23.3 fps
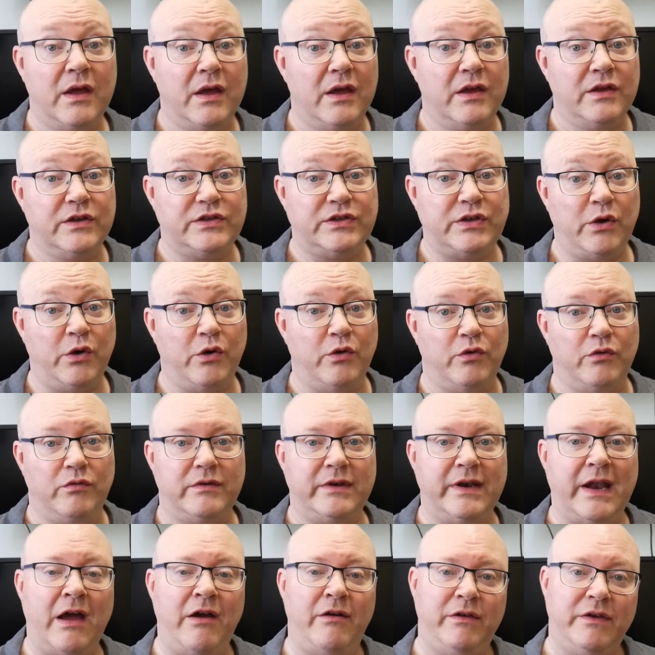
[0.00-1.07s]
So
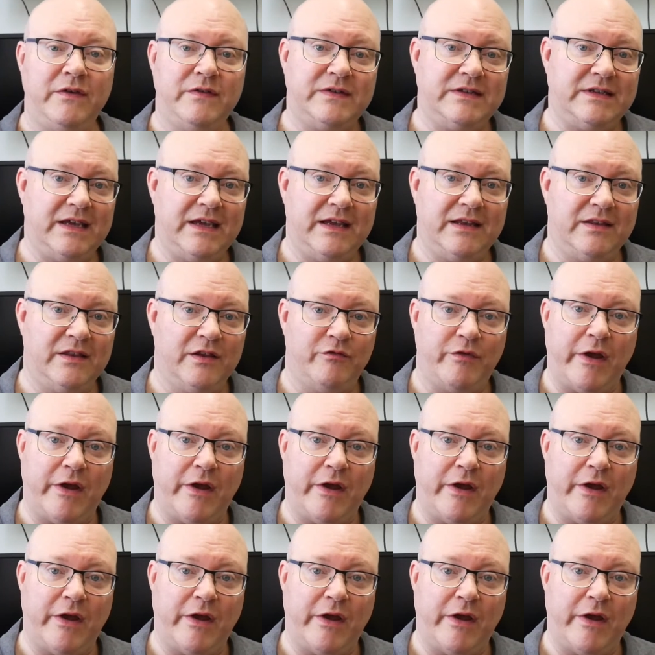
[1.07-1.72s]
now you've seen the